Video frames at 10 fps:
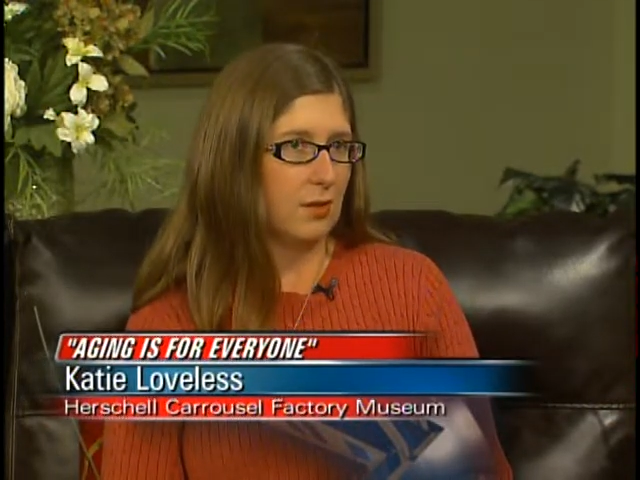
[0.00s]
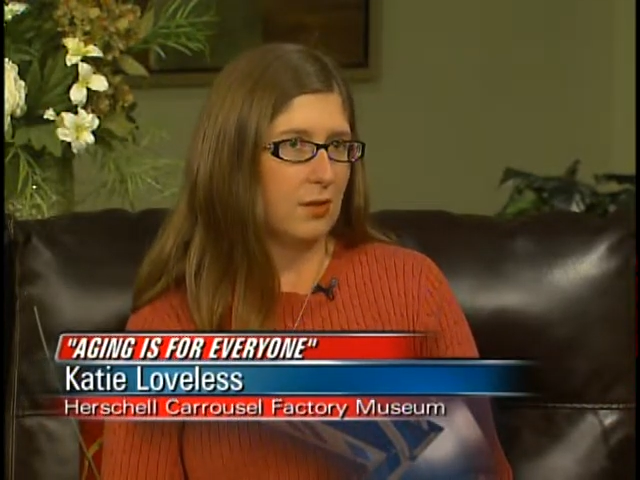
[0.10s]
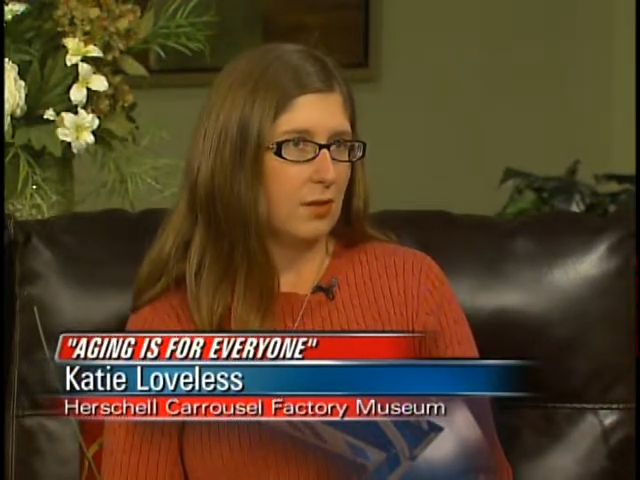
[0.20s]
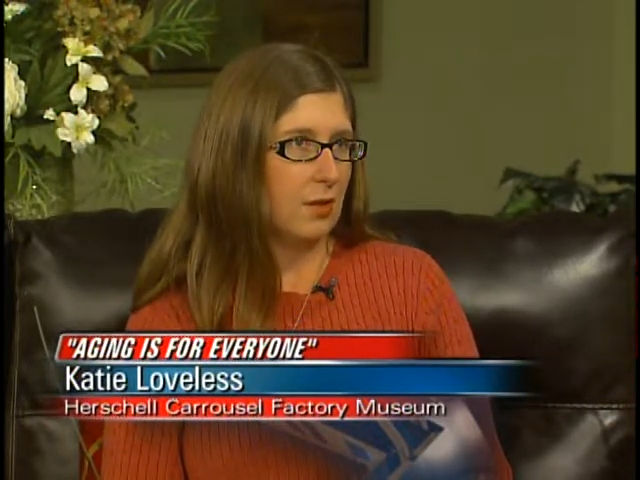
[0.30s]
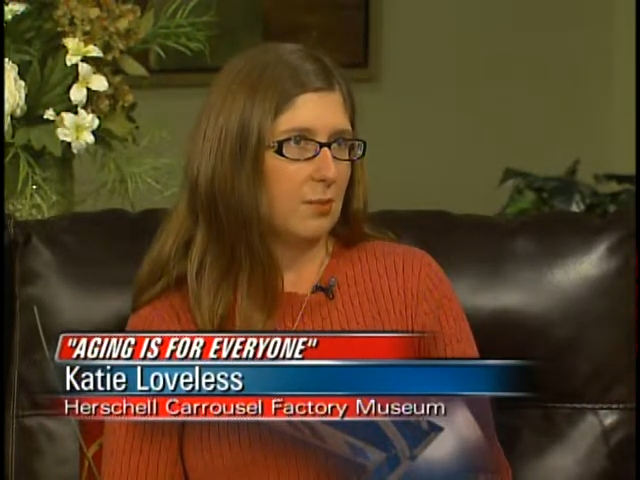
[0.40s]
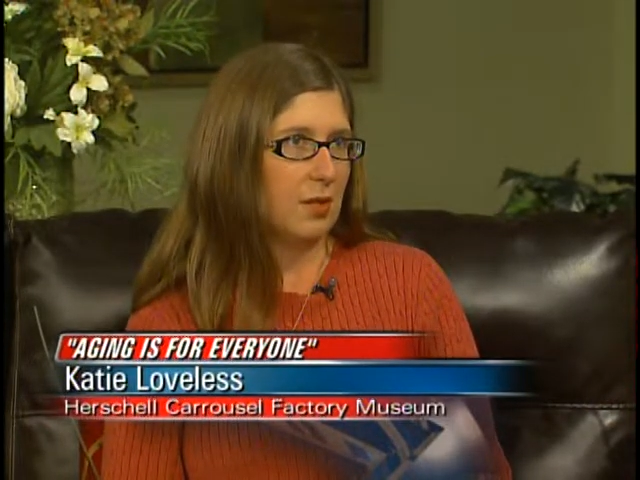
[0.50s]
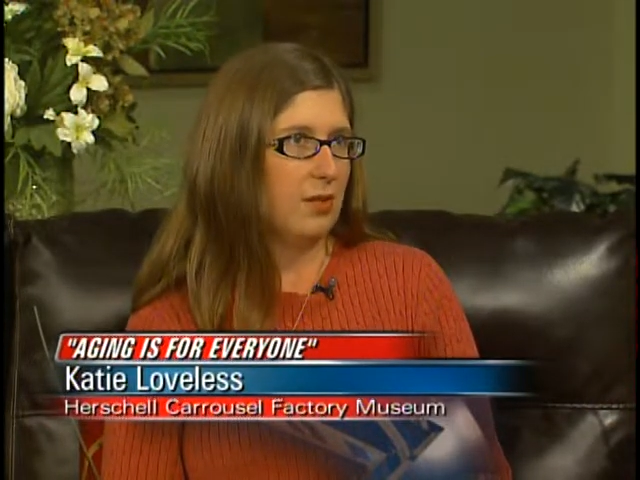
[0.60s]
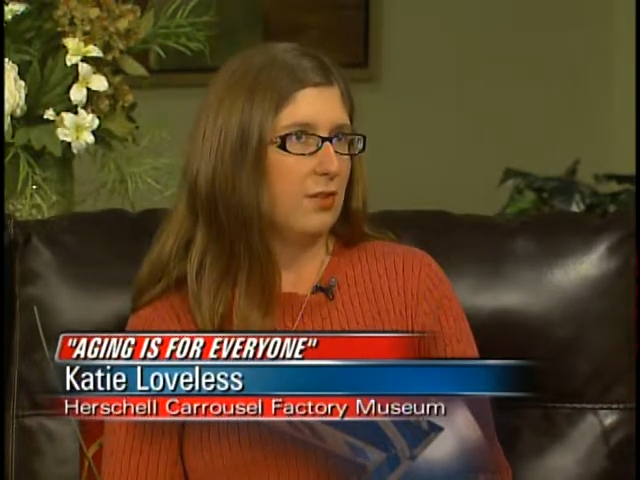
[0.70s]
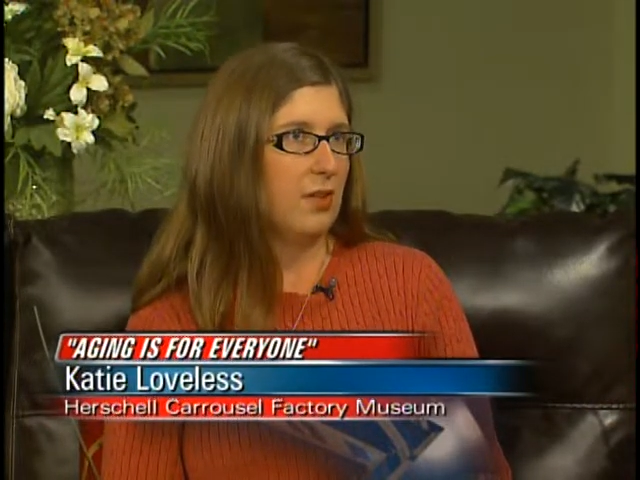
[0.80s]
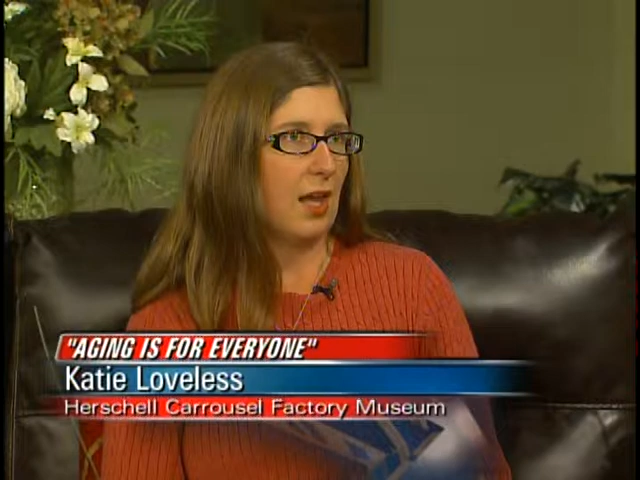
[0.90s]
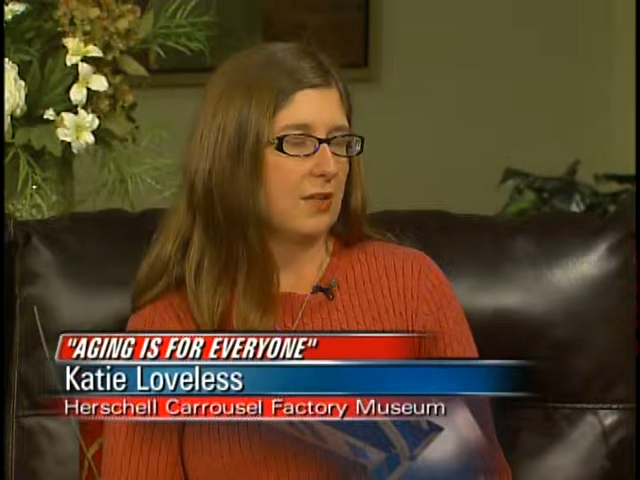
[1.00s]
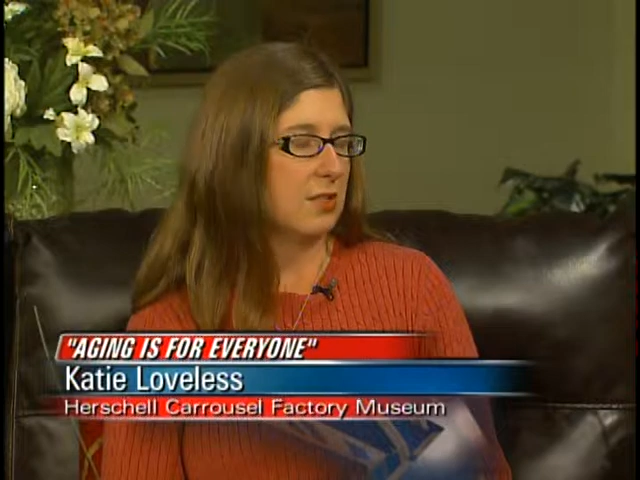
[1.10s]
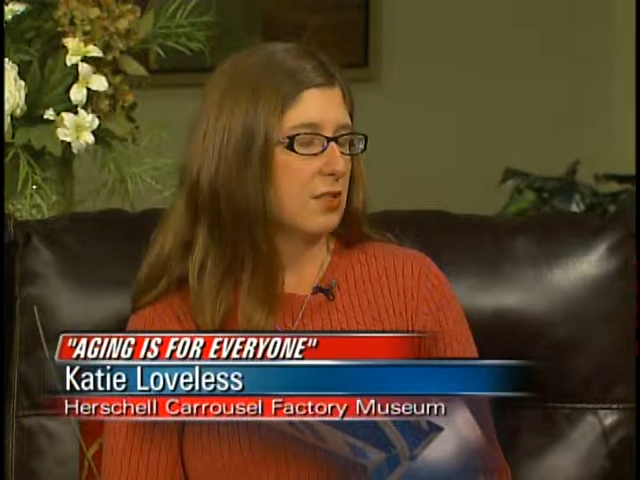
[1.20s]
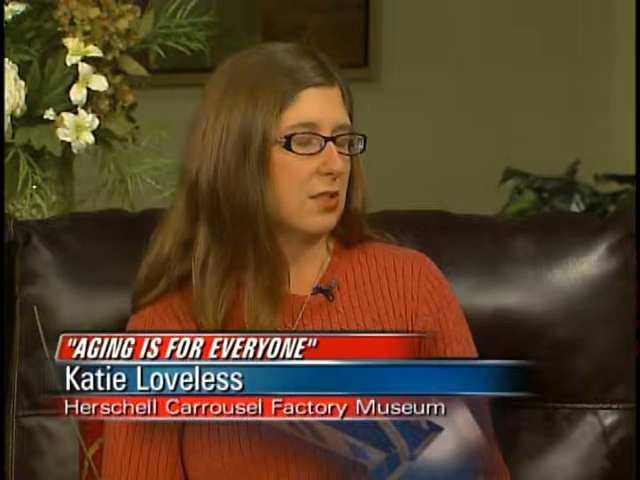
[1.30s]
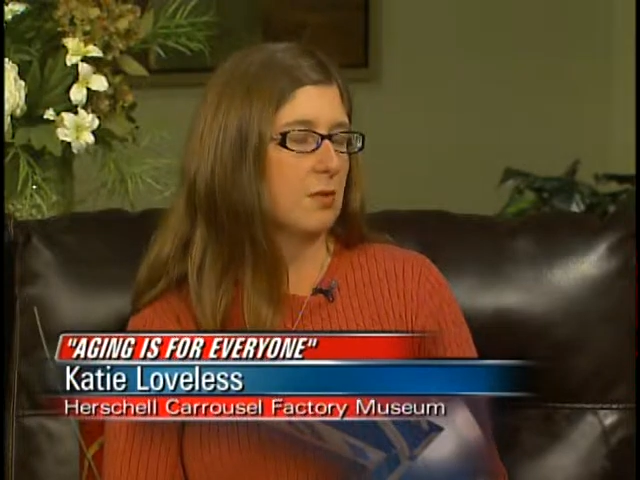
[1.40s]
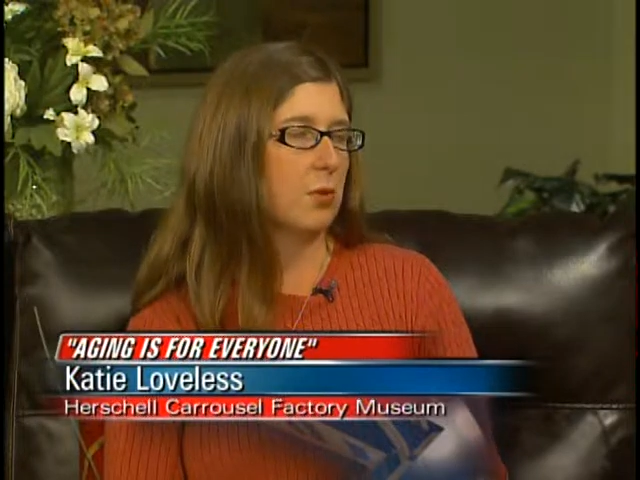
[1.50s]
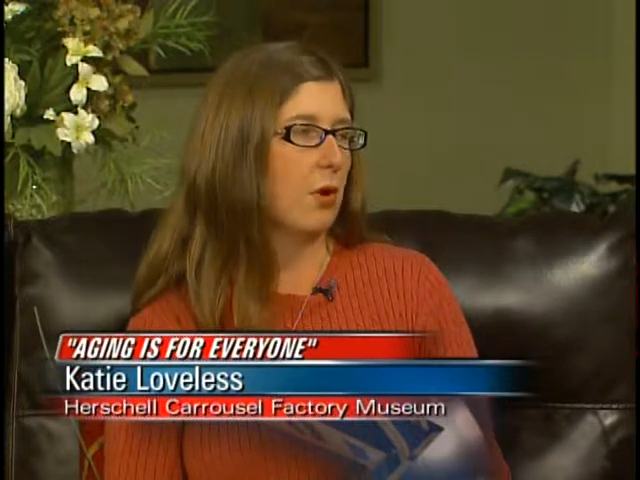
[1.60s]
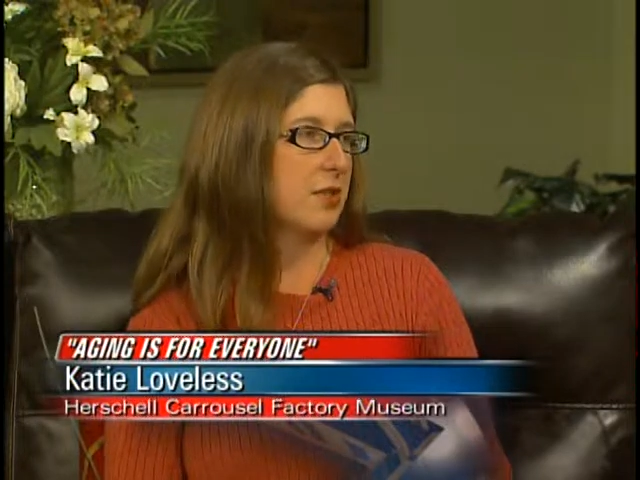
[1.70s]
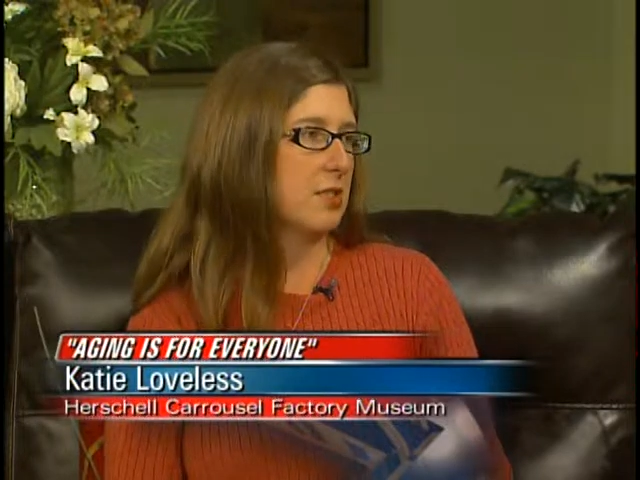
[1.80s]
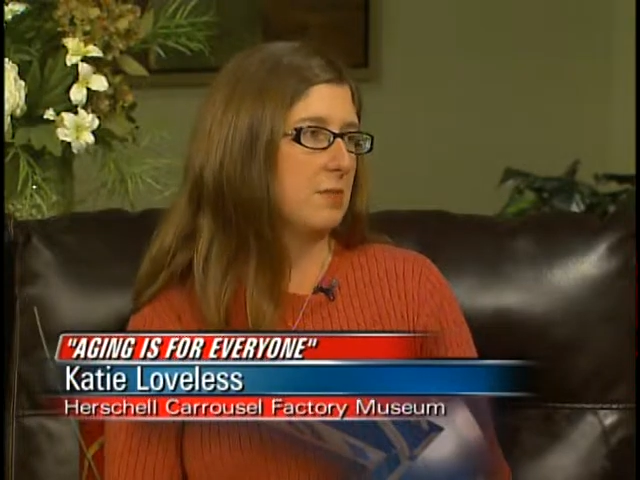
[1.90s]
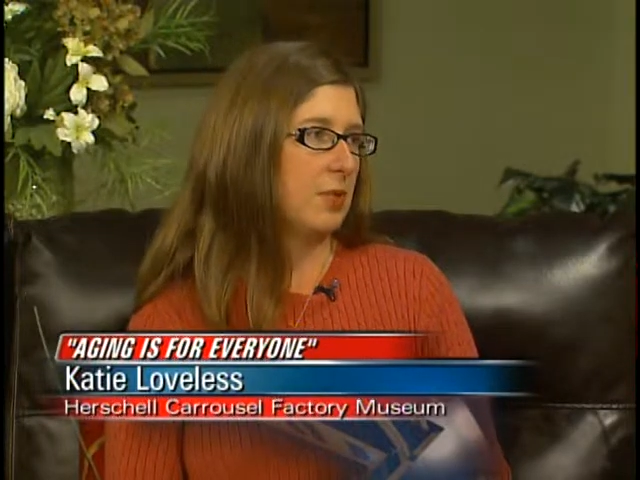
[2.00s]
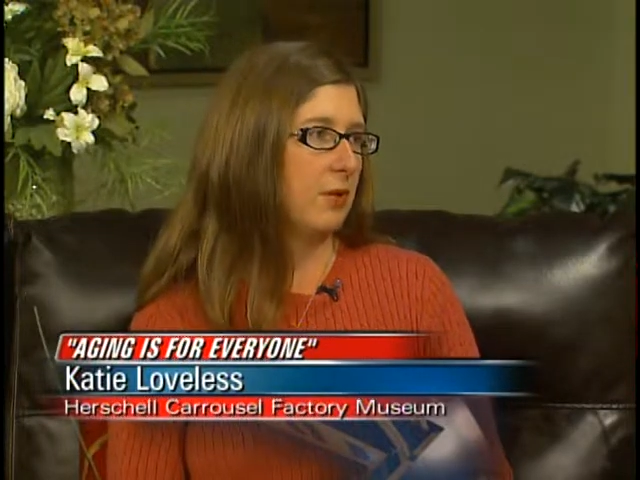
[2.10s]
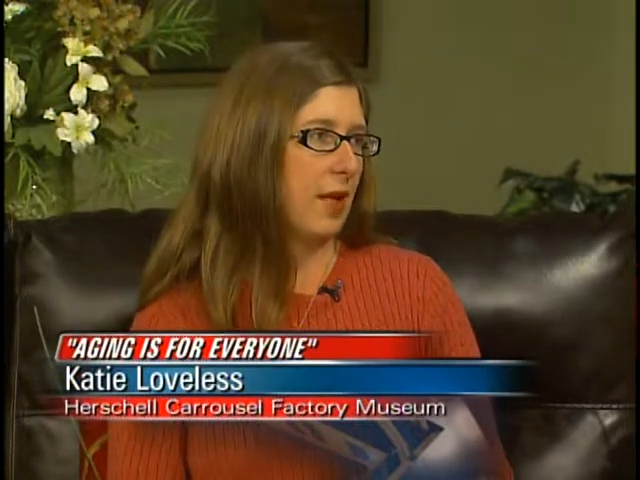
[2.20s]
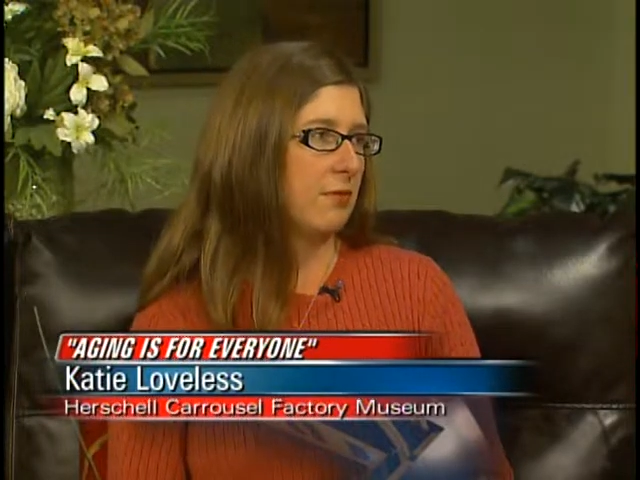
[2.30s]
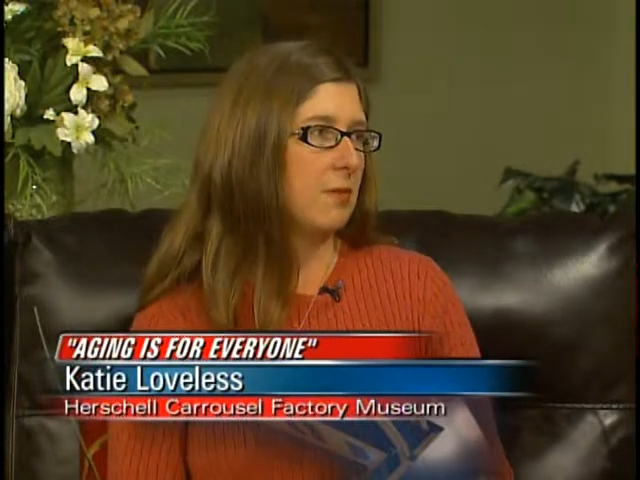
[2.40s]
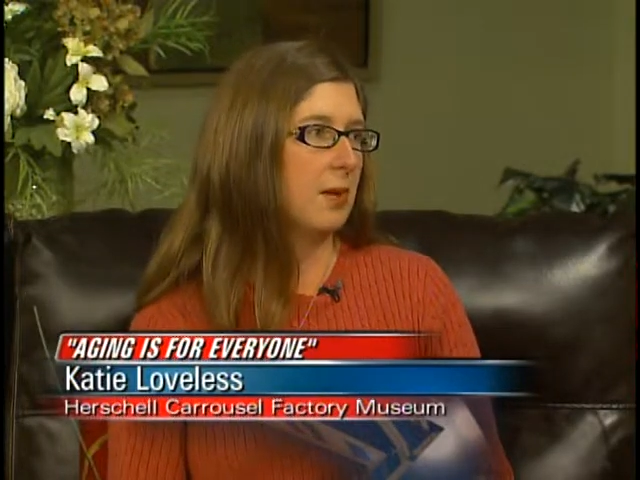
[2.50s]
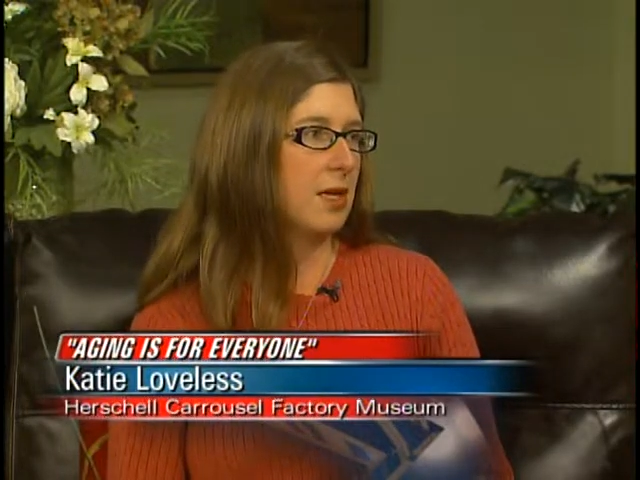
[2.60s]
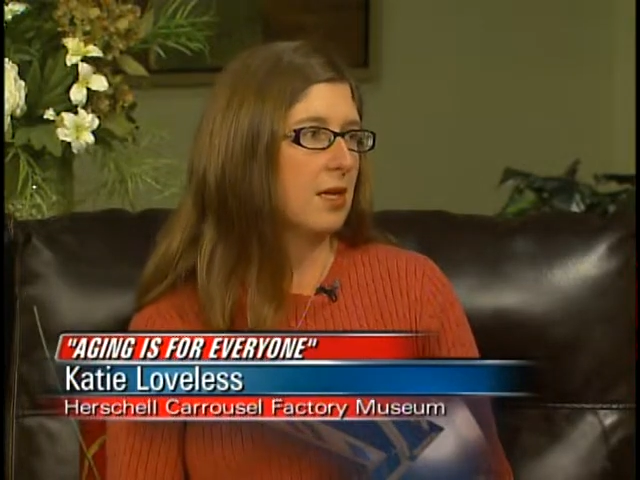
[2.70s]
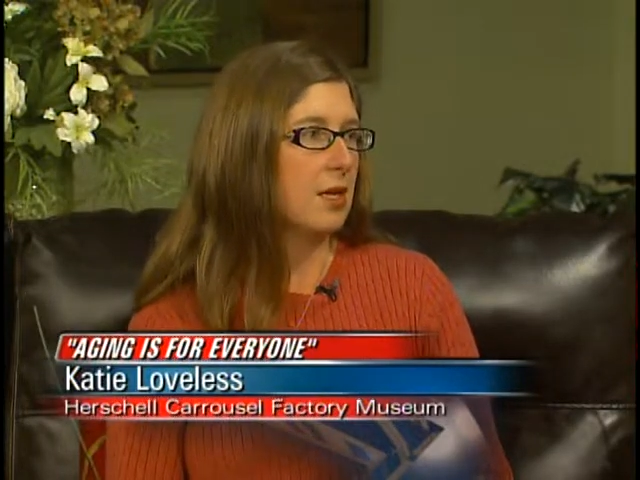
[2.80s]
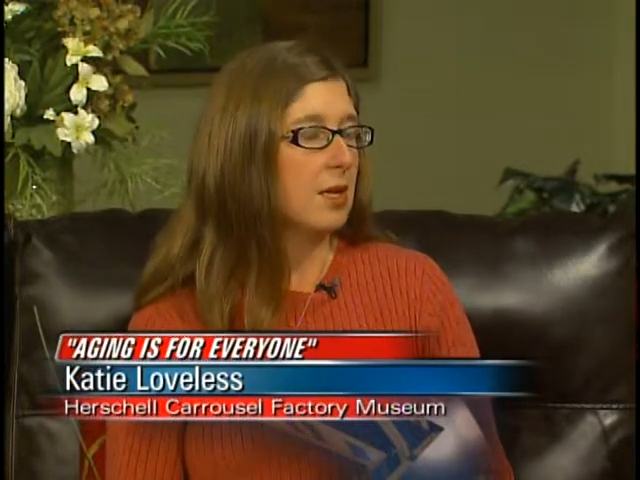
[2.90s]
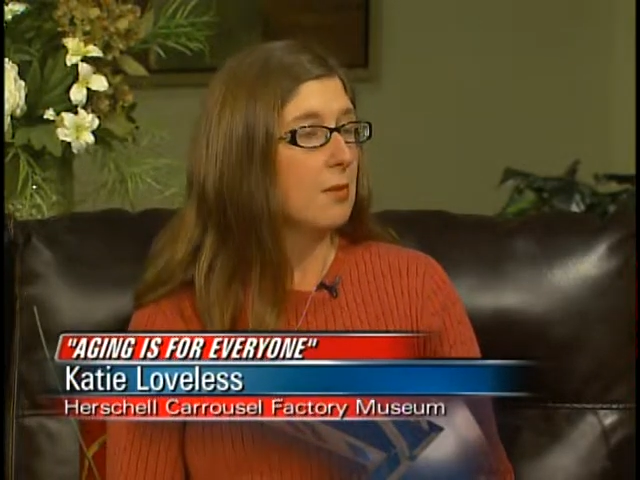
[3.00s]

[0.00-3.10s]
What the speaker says: the place that has just the broadest appeal to everybody,